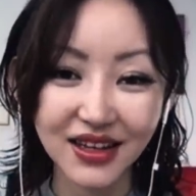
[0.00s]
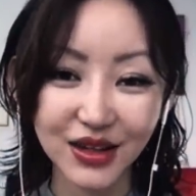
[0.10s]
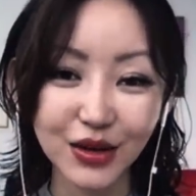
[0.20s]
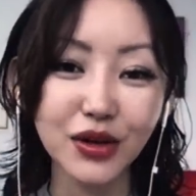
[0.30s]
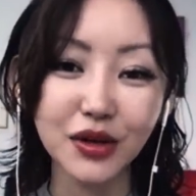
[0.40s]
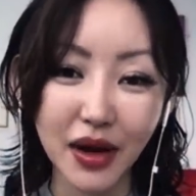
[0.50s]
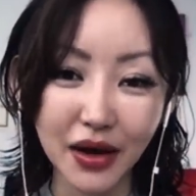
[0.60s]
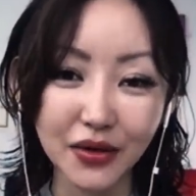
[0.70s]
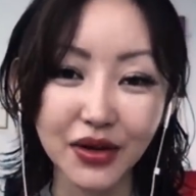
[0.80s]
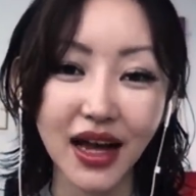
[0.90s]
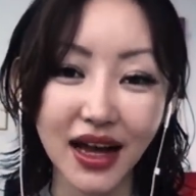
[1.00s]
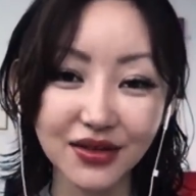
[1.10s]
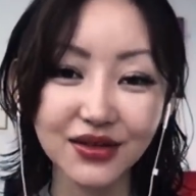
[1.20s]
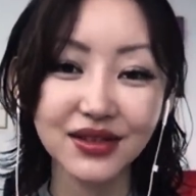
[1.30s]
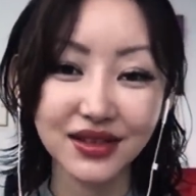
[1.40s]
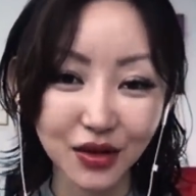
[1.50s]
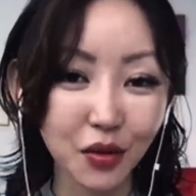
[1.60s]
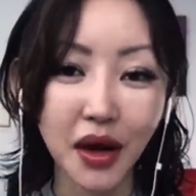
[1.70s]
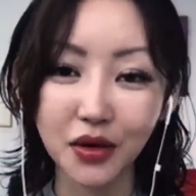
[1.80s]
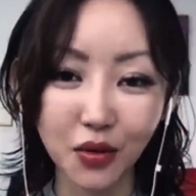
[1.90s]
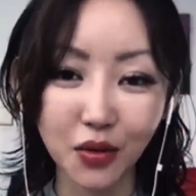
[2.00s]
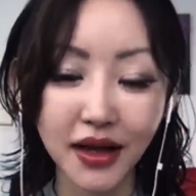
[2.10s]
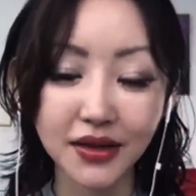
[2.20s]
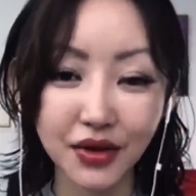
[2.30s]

You only marry down, no matter what.